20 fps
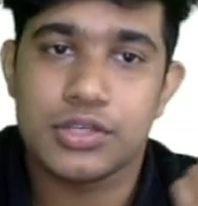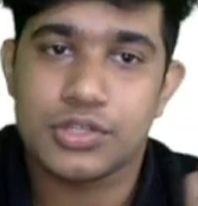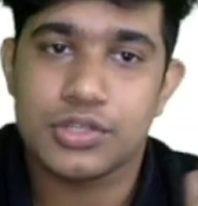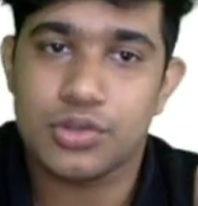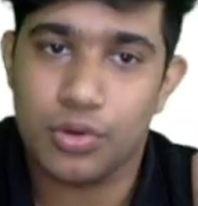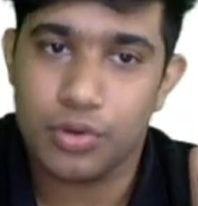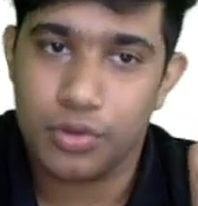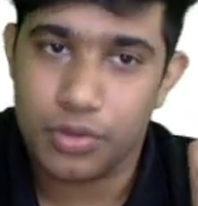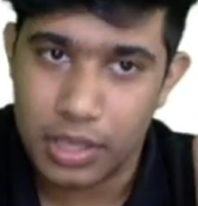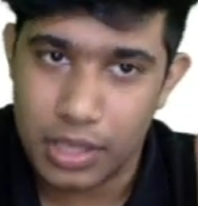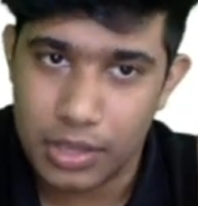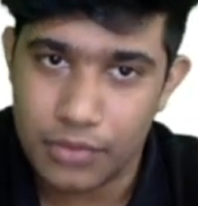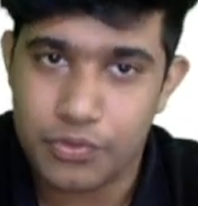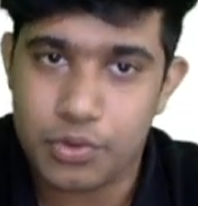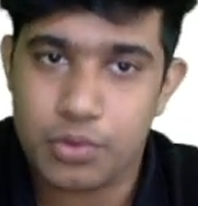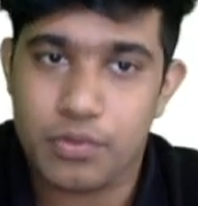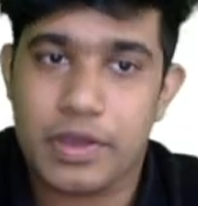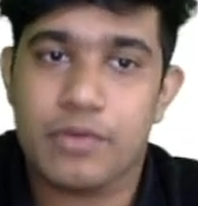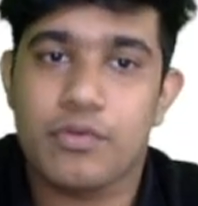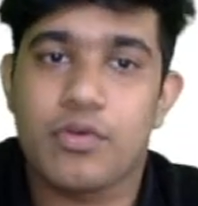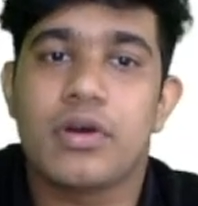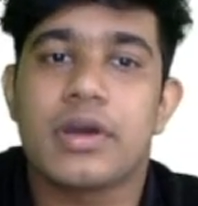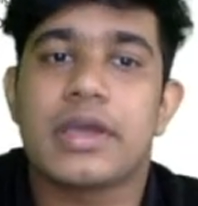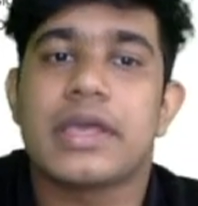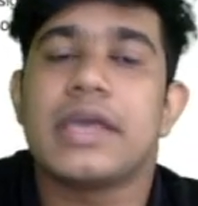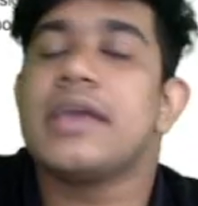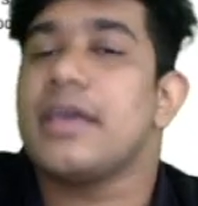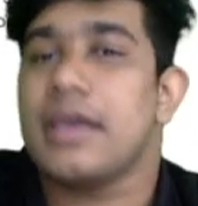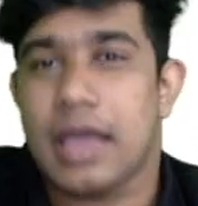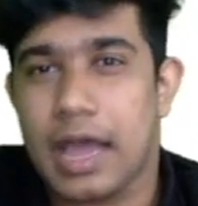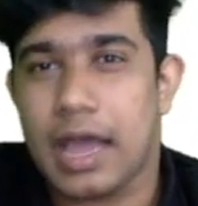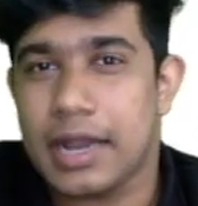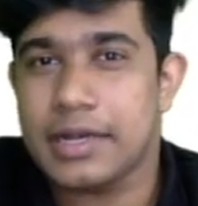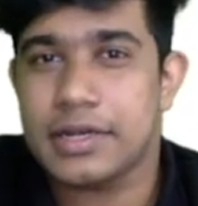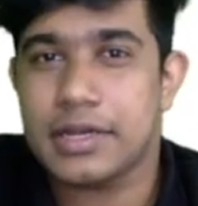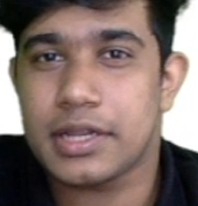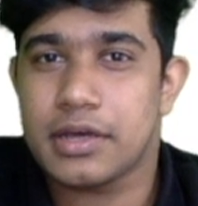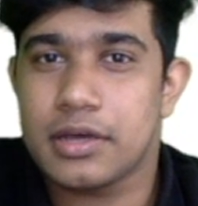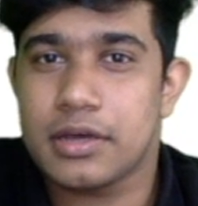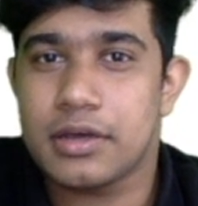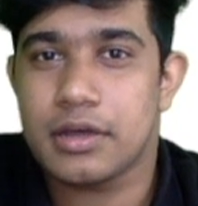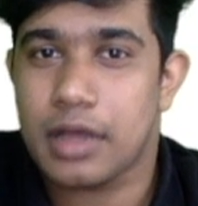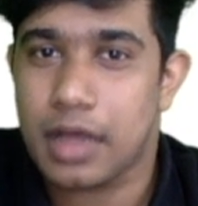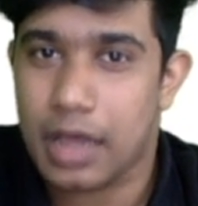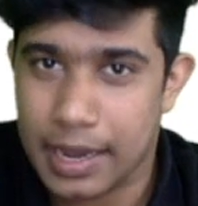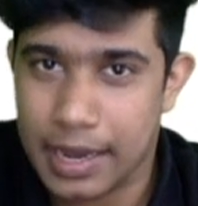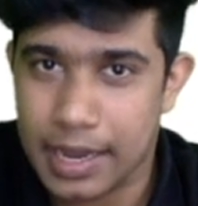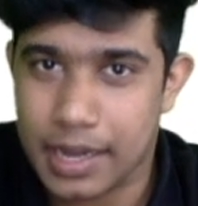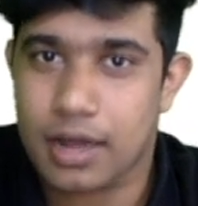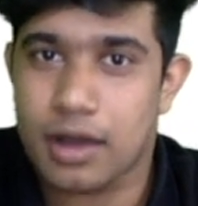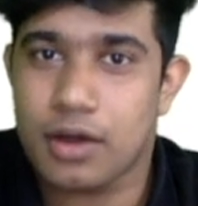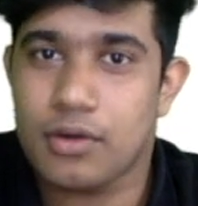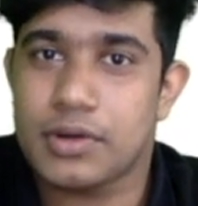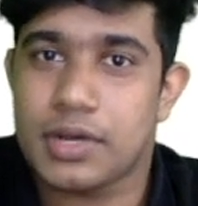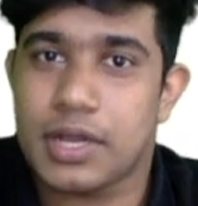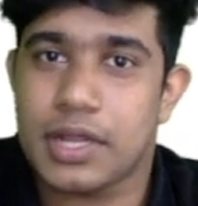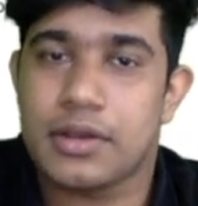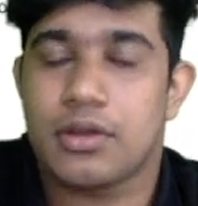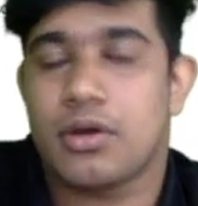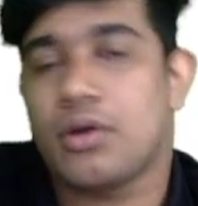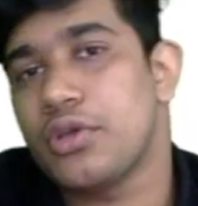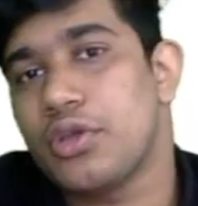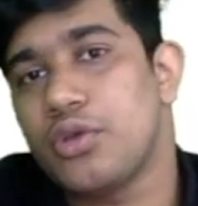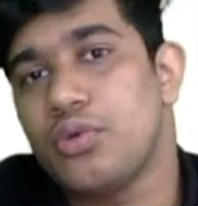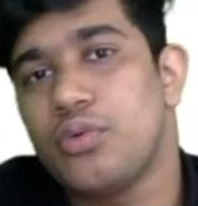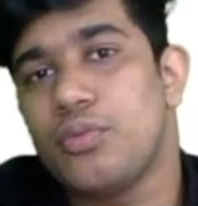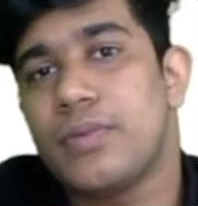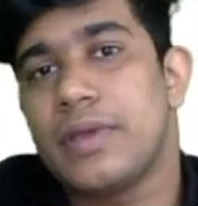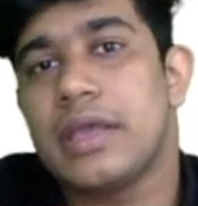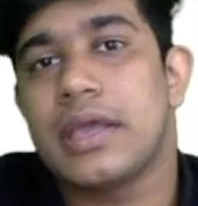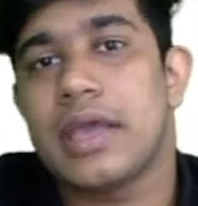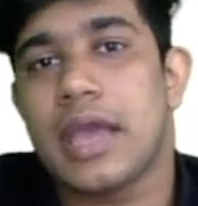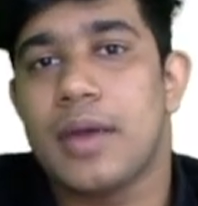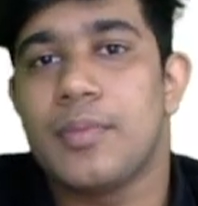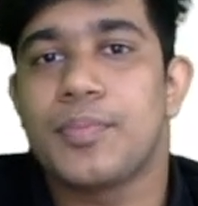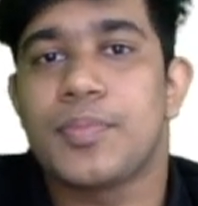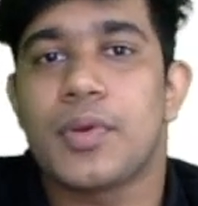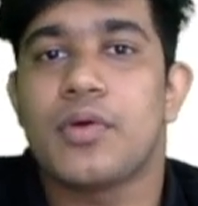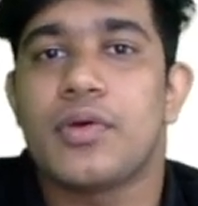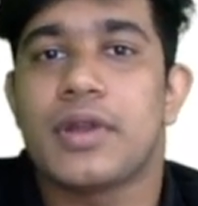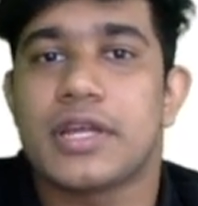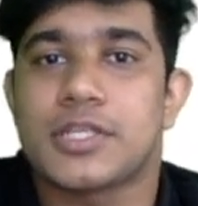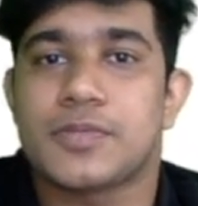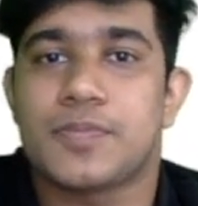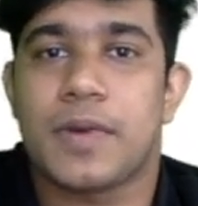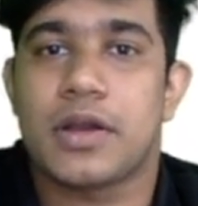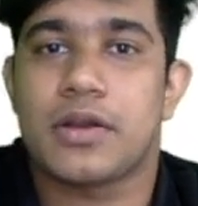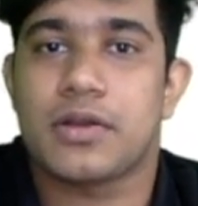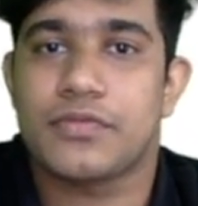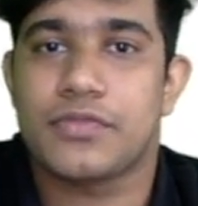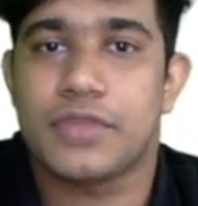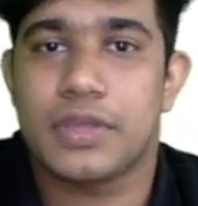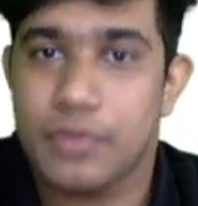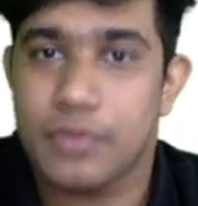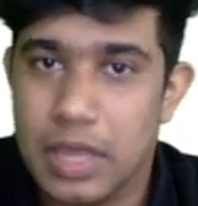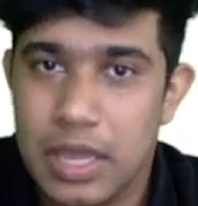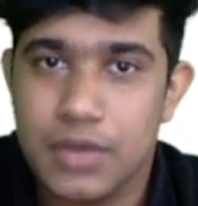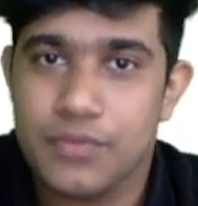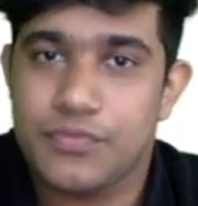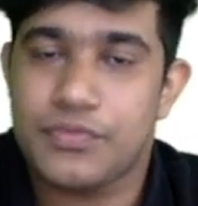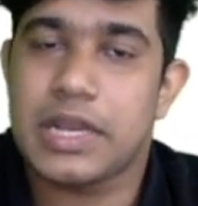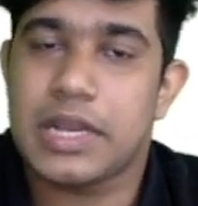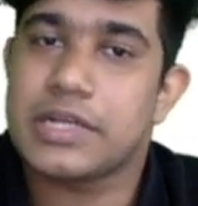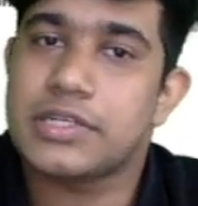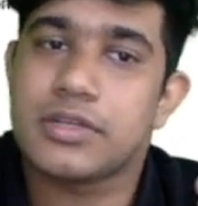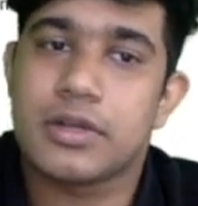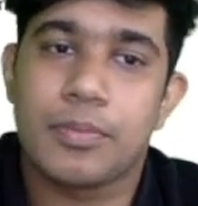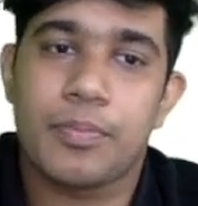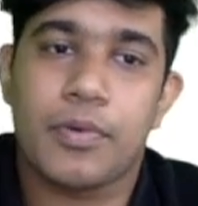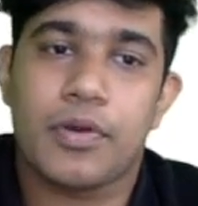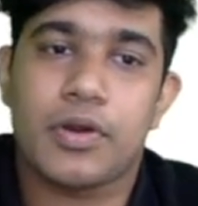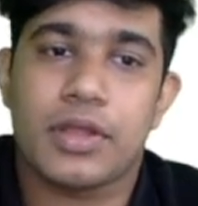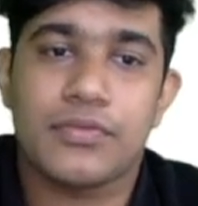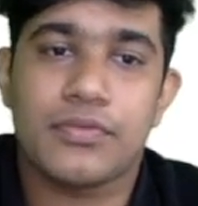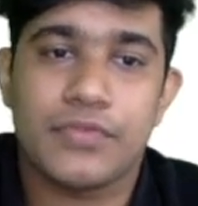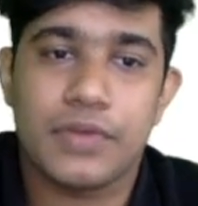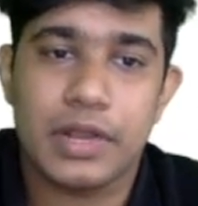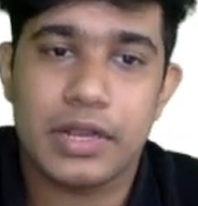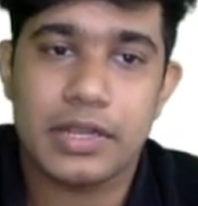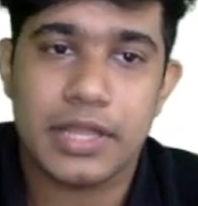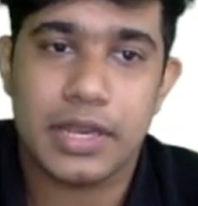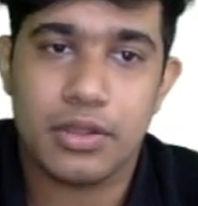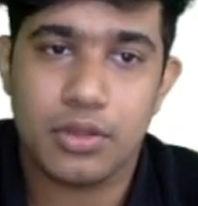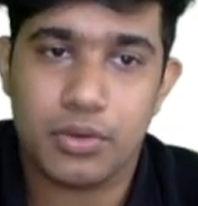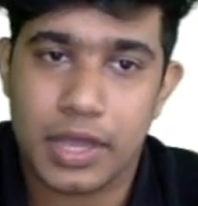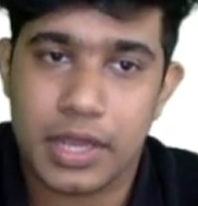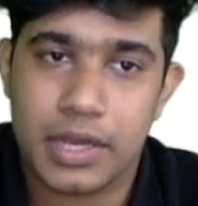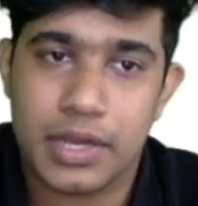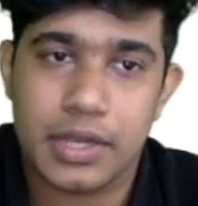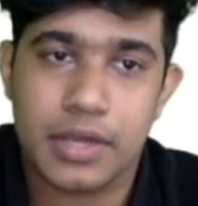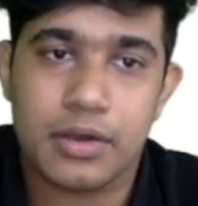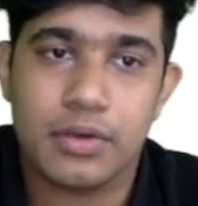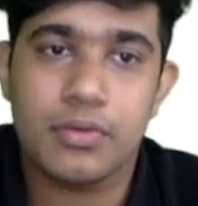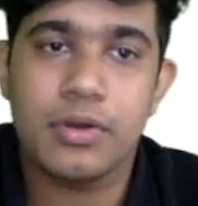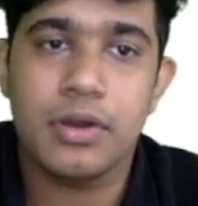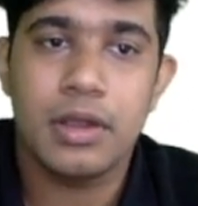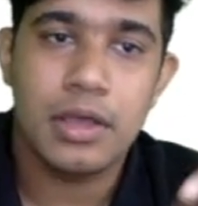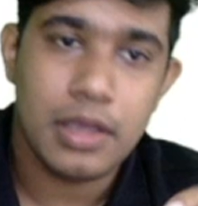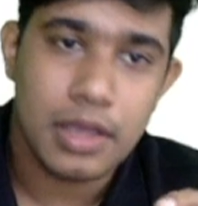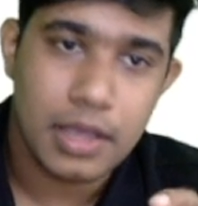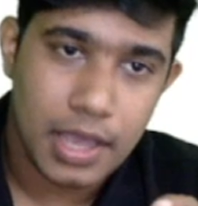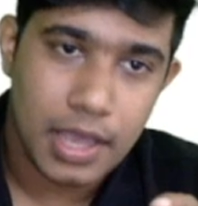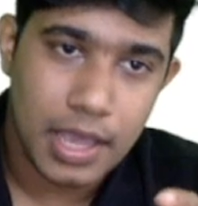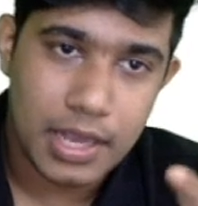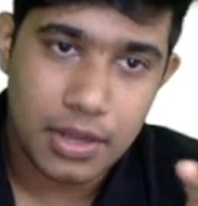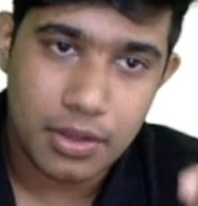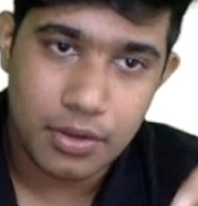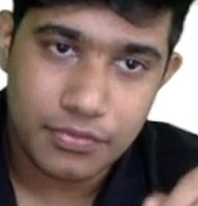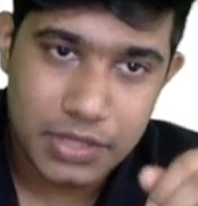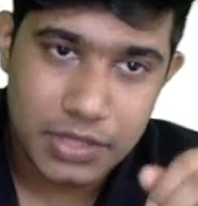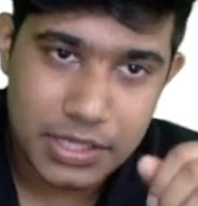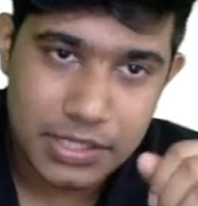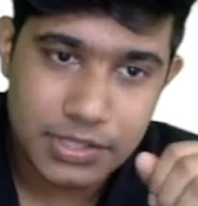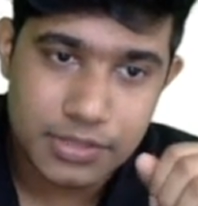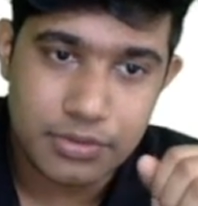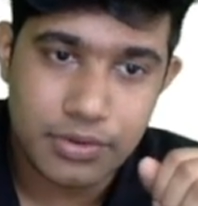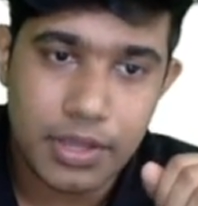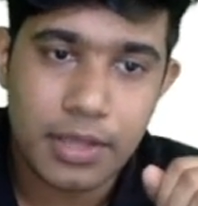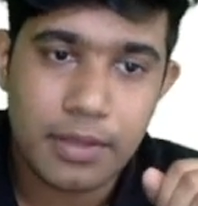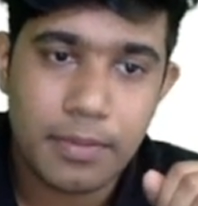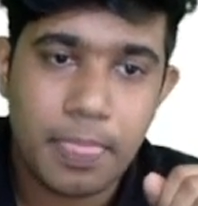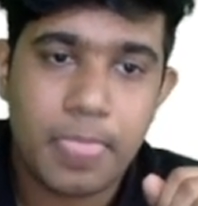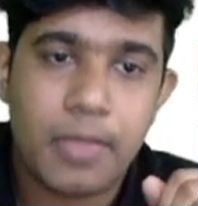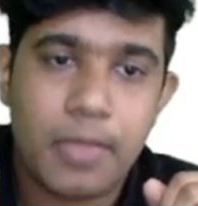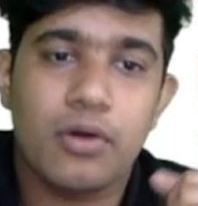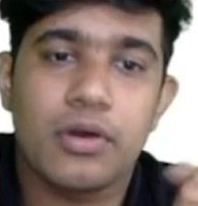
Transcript: So if you were working under an accountant or you being employed as part of the financial reporting field, then you can include any of these 3.